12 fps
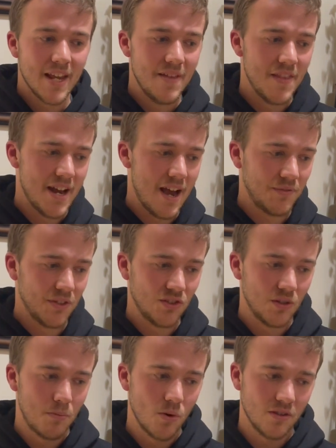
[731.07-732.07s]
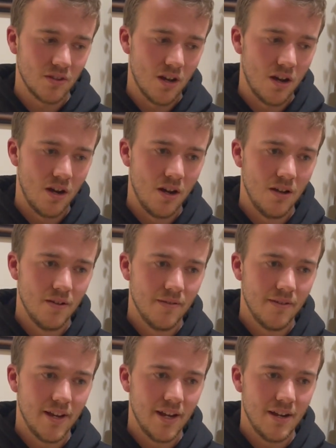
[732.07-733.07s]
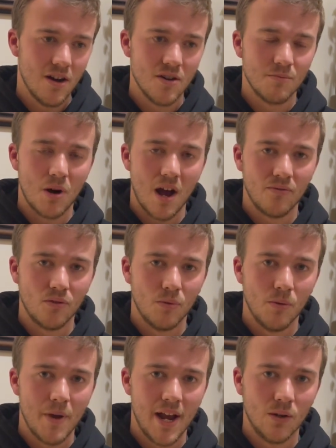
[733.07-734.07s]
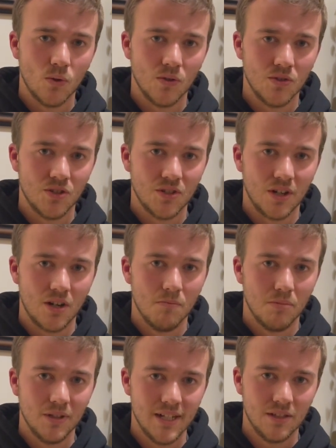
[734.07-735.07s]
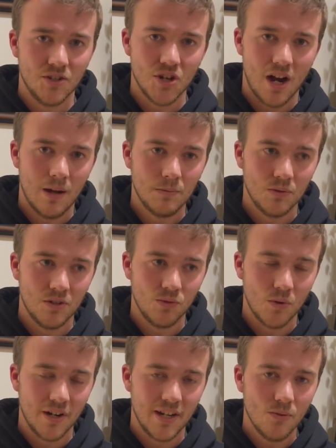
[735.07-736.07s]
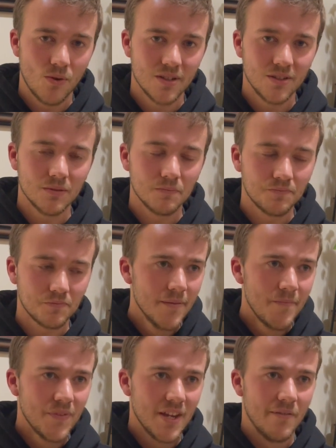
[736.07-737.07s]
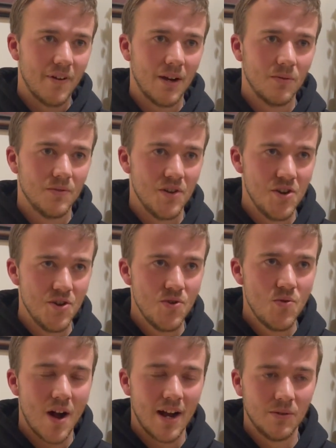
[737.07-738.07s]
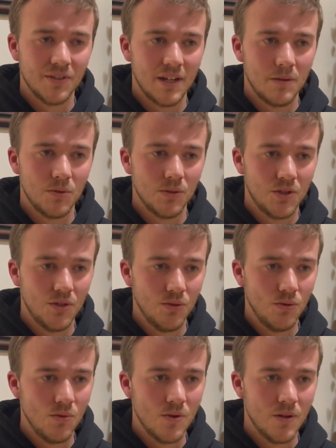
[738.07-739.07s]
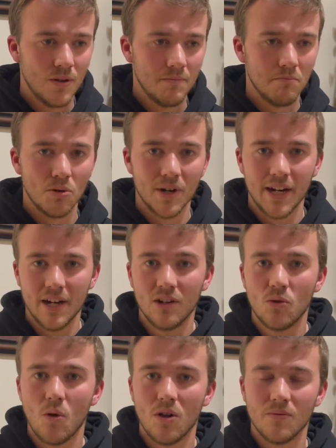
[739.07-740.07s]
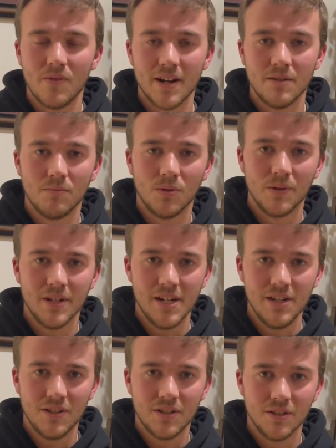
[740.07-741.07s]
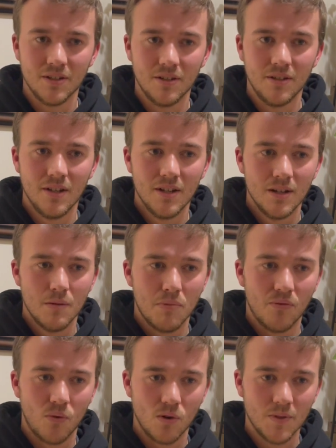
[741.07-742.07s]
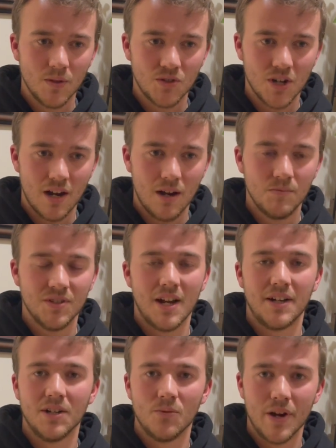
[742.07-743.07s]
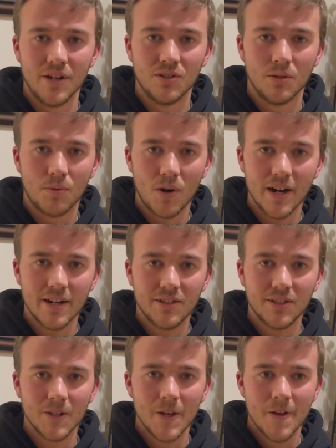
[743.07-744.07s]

and then have to support a unprofitable payroll just to complete the jobs, which is where he was. If I knew I was able to bring in qualified employees to perform those jobs and I could raise the price